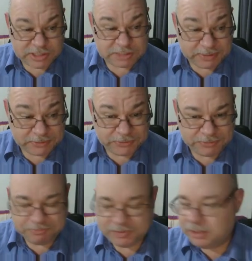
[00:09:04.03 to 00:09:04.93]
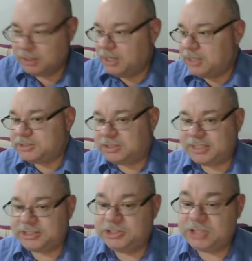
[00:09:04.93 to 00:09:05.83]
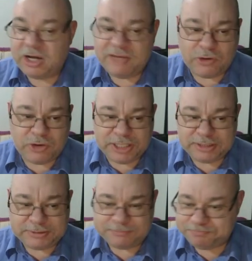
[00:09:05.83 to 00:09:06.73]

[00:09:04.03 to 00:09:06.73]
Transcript: this build. So let's dive on in.